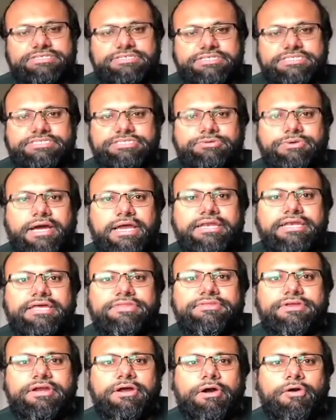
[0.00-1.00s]
do
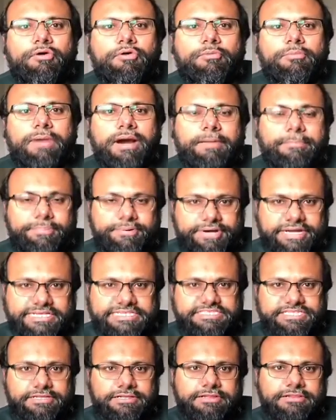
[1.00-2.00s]
another home
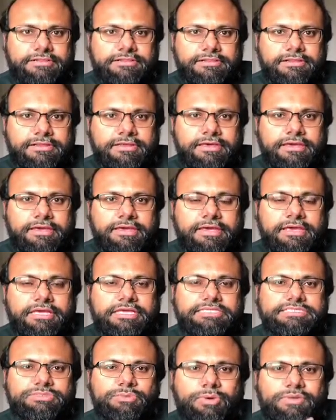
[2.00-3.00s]
appraisal.
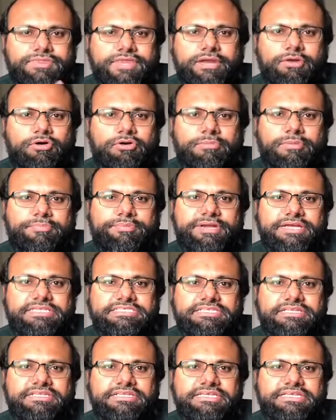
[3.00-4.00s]
So what that home
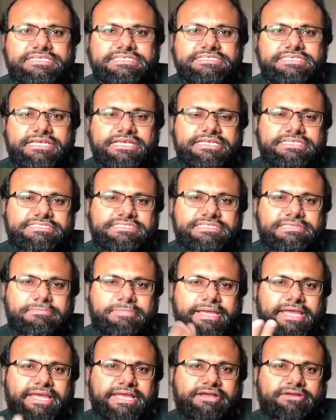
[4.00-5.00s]
appraisal is the
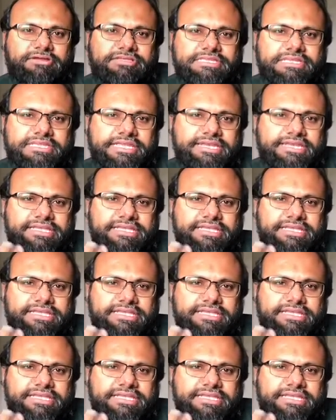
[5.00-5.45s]
bank or the lending